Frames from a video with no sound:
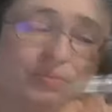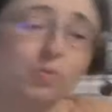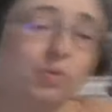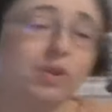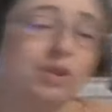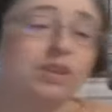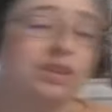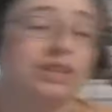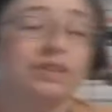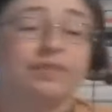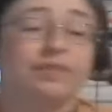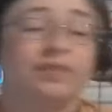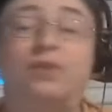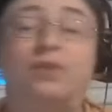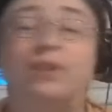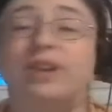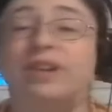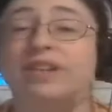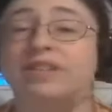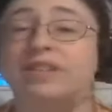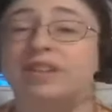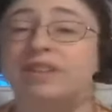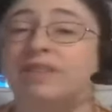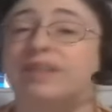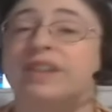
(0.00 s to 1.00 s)
Well, if you
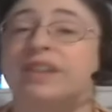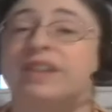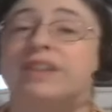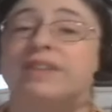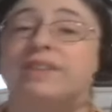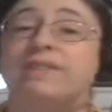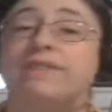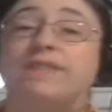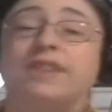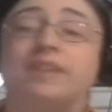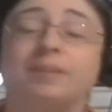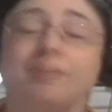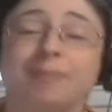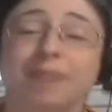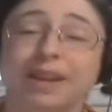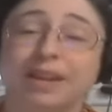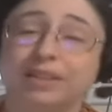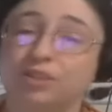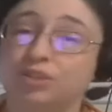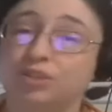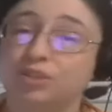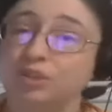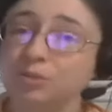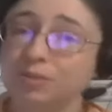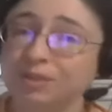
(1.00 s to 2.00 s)
guys have any feedback
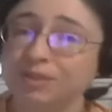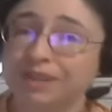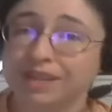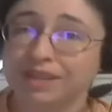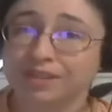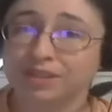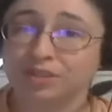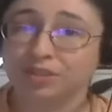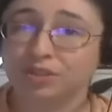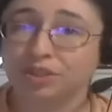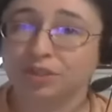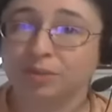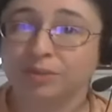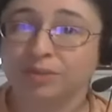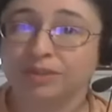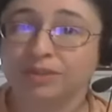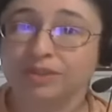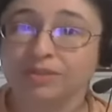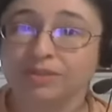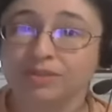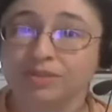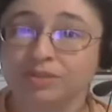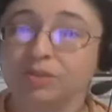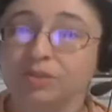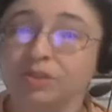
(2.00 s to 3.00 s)
that you would like to share with
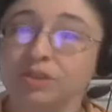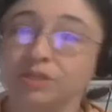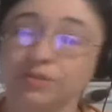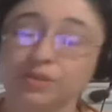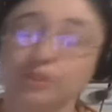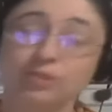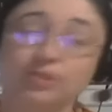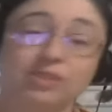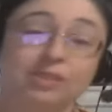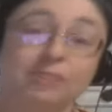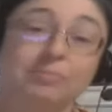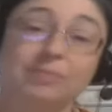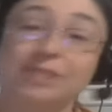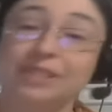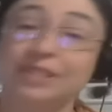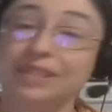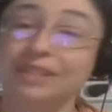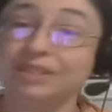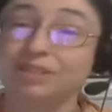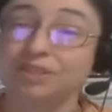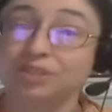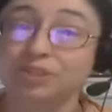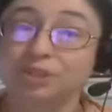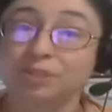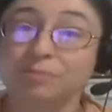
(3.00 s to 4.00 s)
us, or if you'd simply
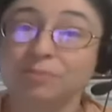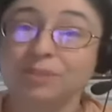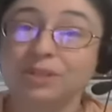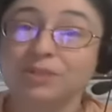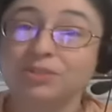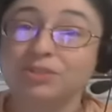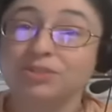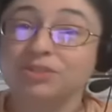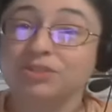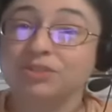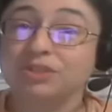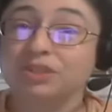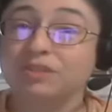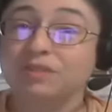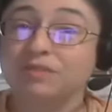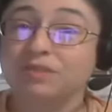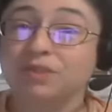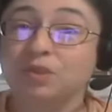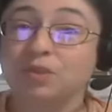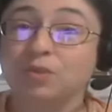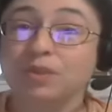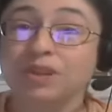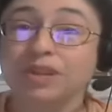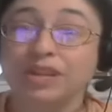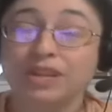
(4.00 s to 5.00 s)
like to share pictures of
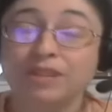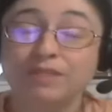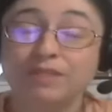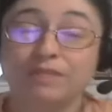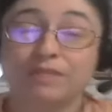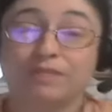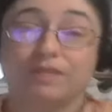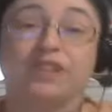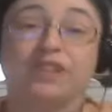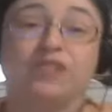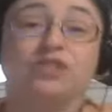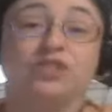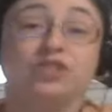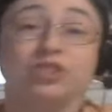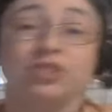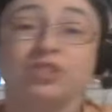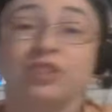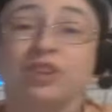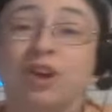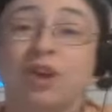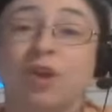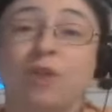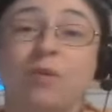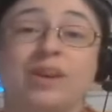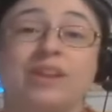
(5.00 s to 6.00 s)
your convention
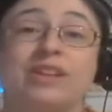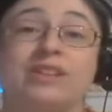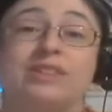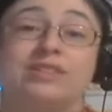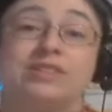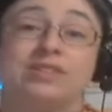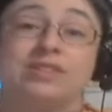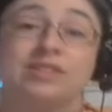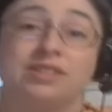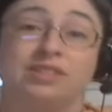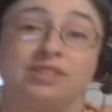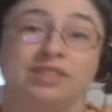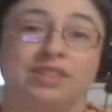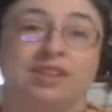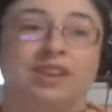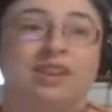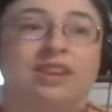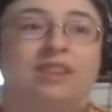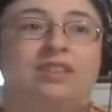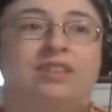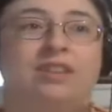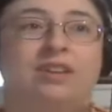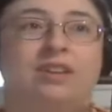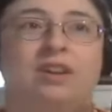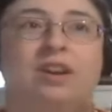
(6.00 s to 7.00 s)
goings, because
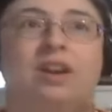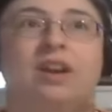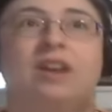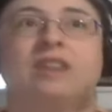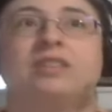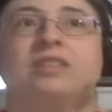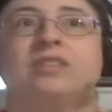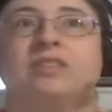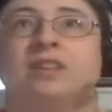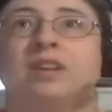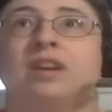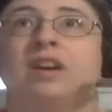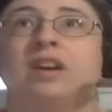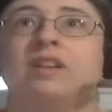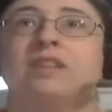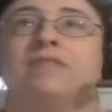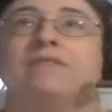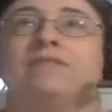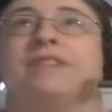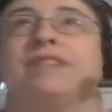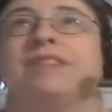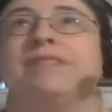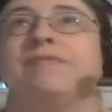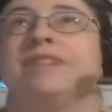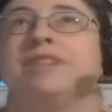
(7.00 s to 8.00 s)
there are a ton
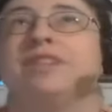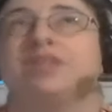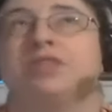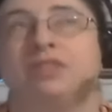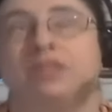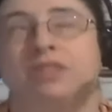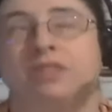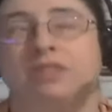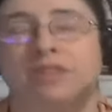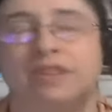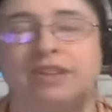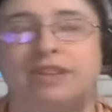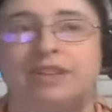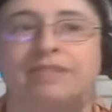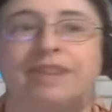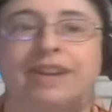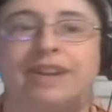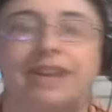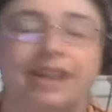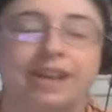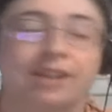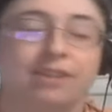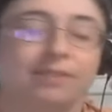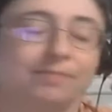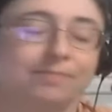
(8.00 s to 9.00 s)
of conventions going on
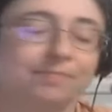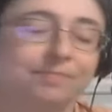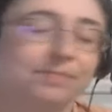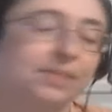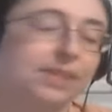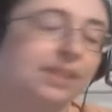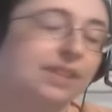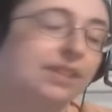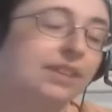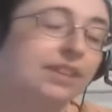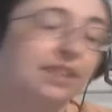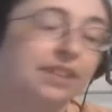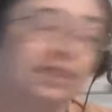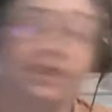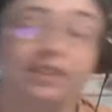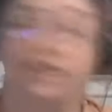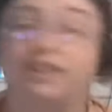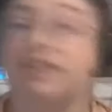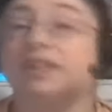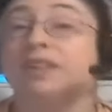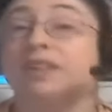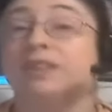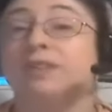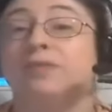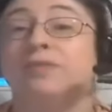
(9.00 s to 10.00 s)
right now,
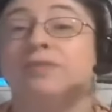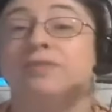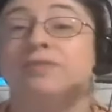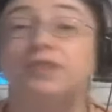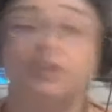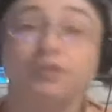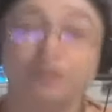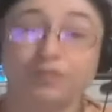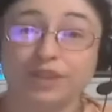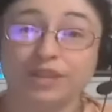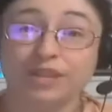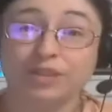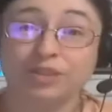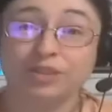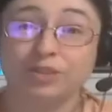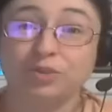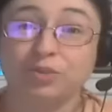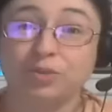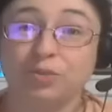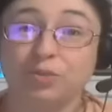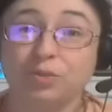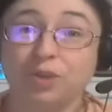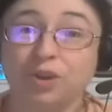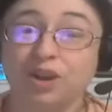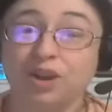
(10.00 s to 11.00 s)
feel free
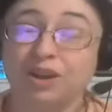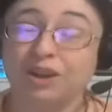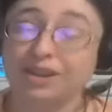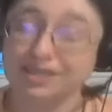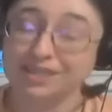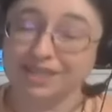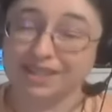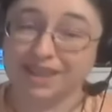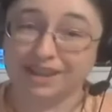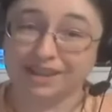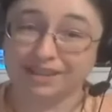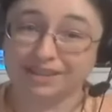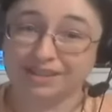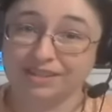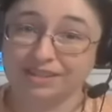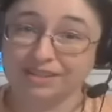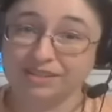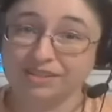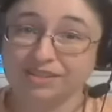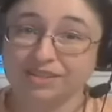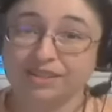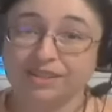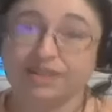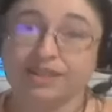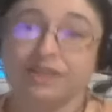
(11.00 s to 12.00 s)
to contact
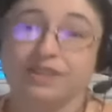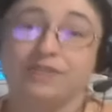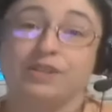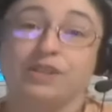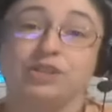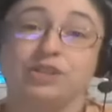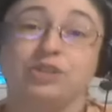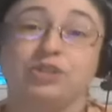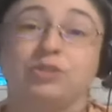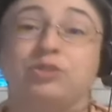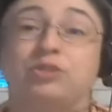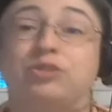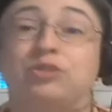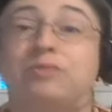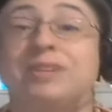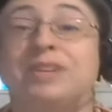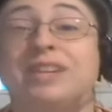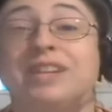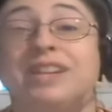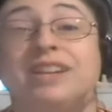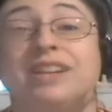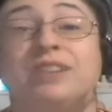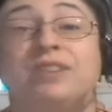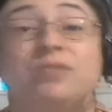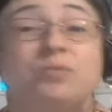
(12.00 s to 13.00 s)
us on any of our social
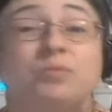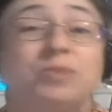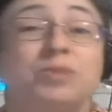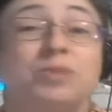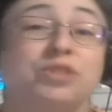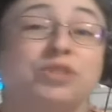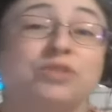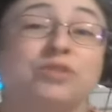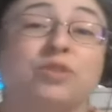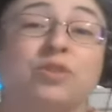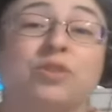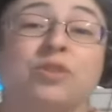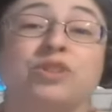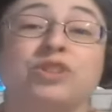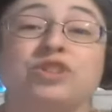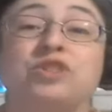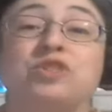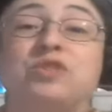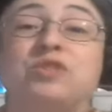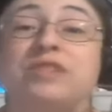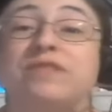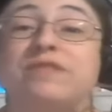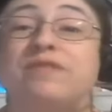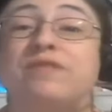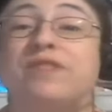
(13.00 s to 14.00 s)
media, which of course
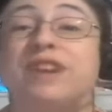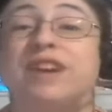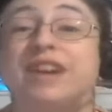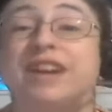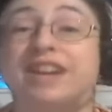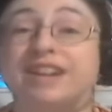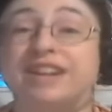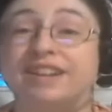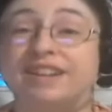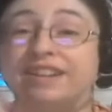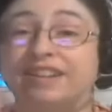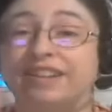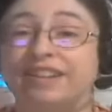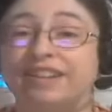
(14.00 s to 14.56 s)
you can find